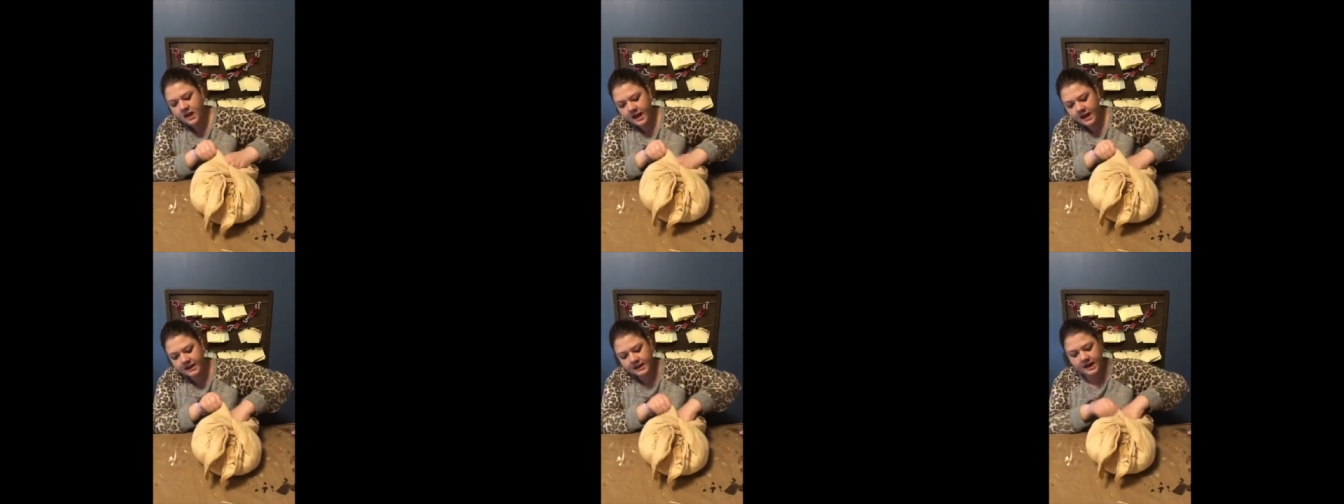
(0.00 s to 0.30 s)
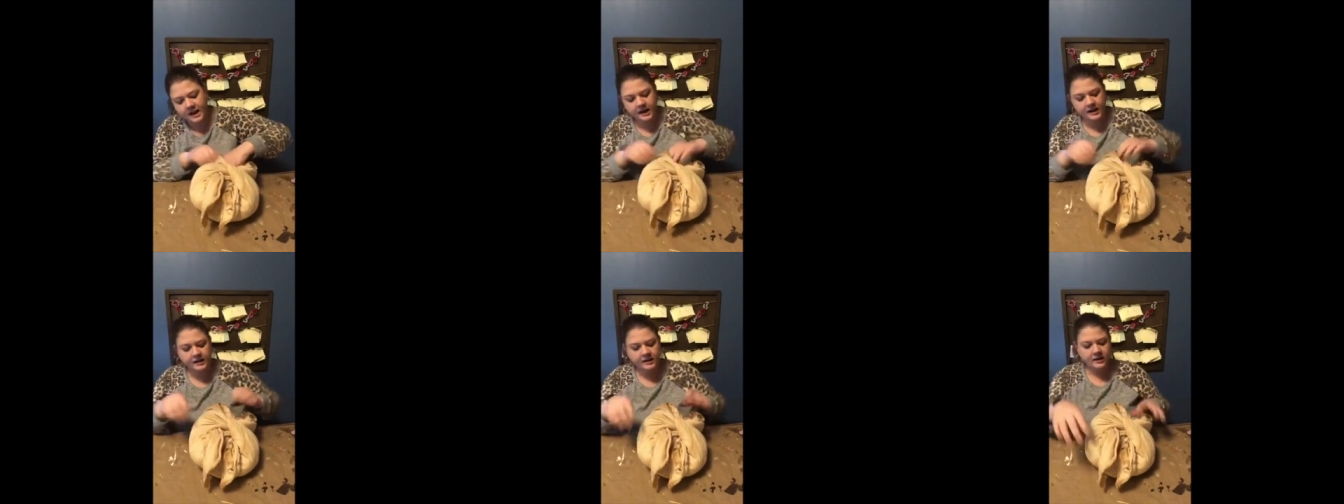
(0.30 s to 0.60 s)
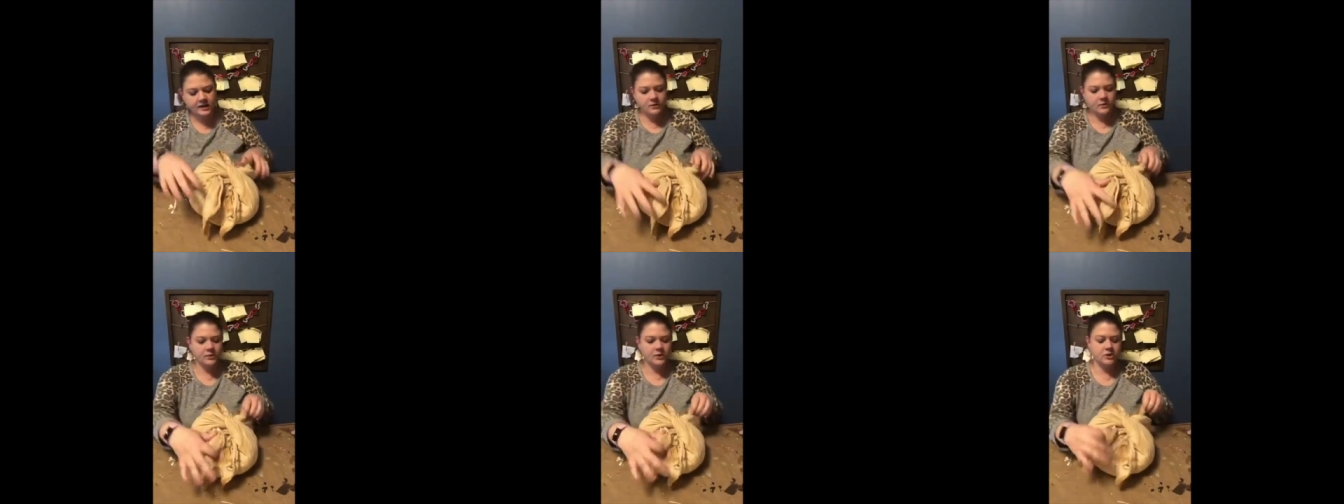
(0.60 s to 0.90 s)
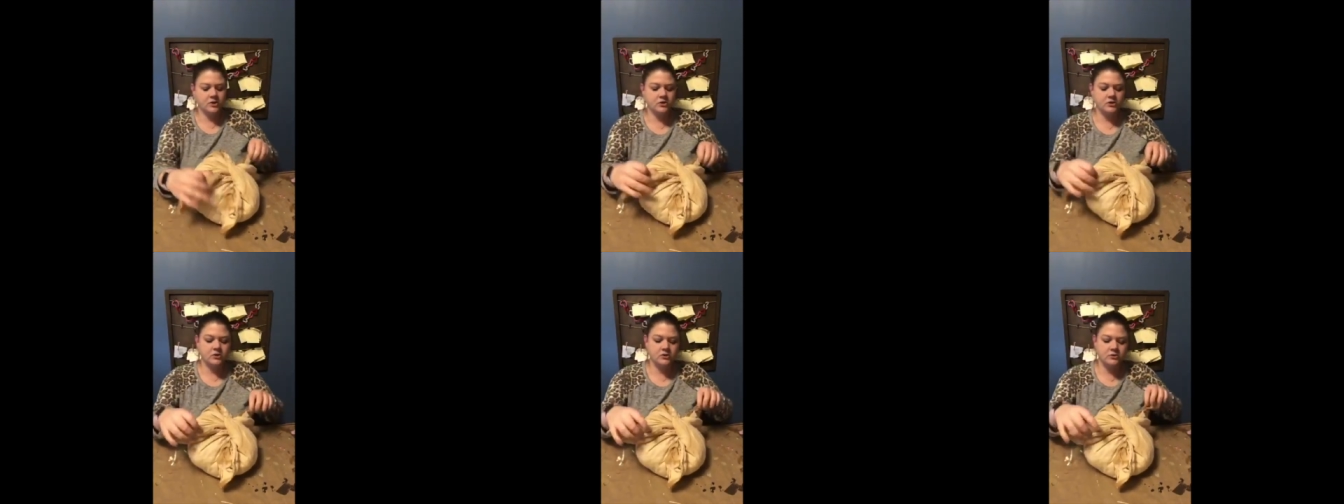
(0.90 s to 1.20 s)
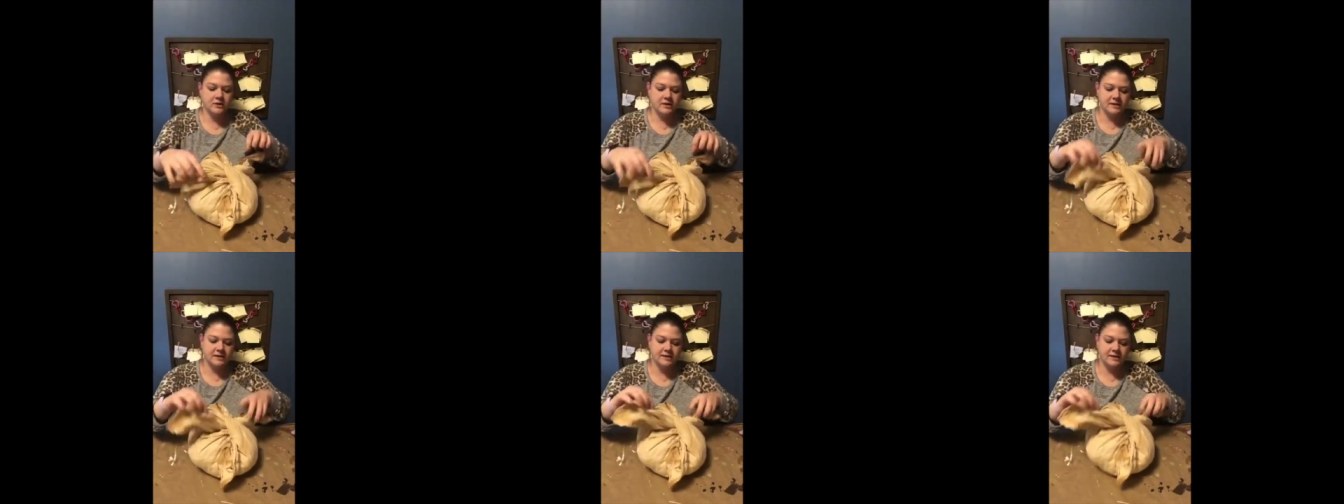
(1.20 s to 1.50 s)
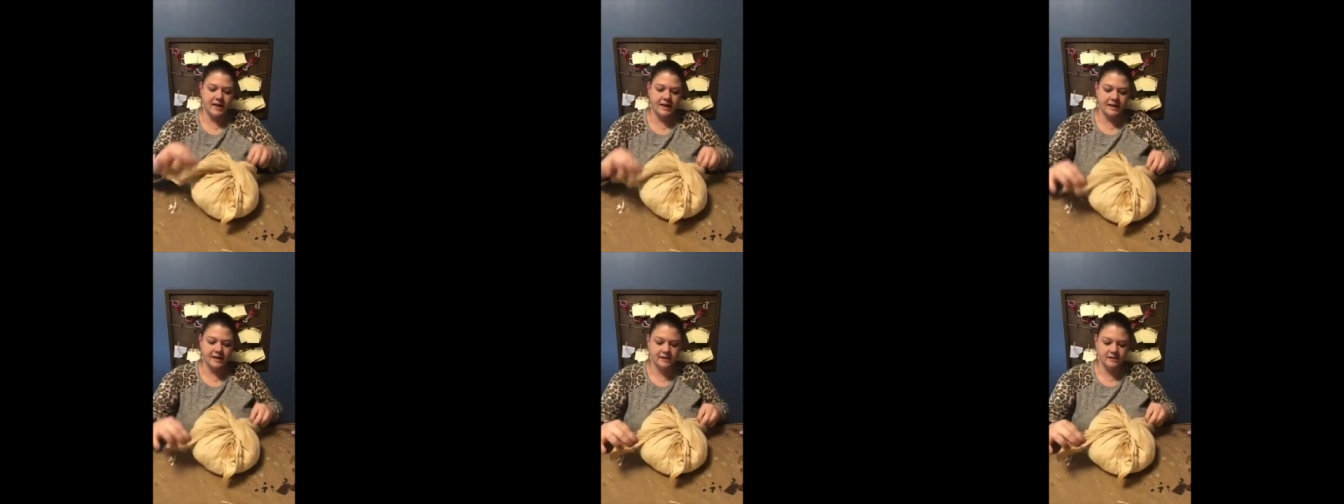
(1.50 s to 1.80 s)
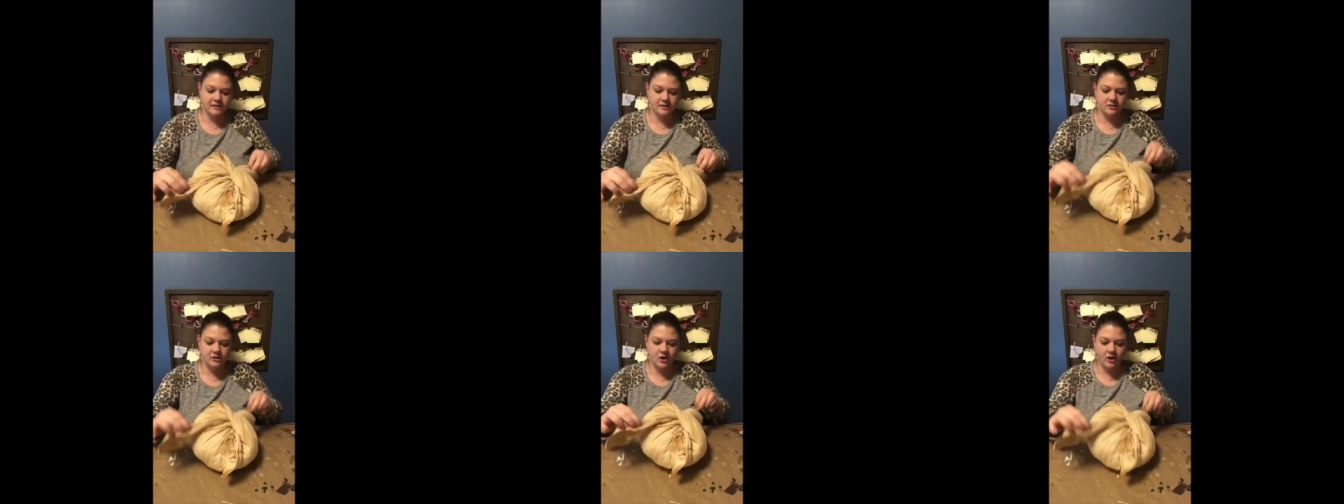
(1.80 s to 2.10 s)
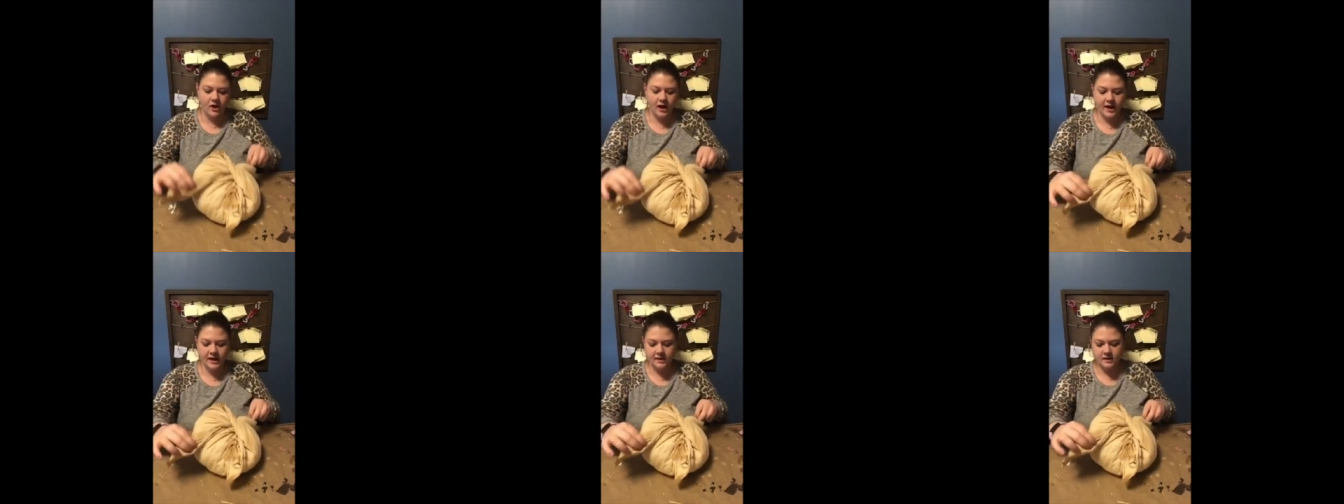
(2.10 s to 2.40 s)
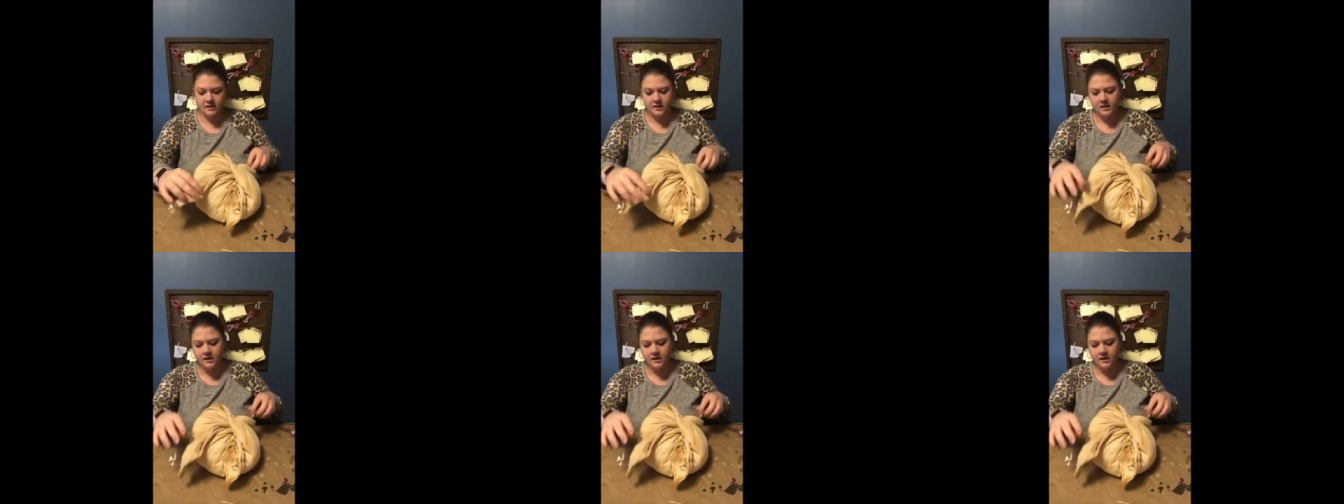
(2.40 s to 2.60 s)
and kind of like when you do the second knot,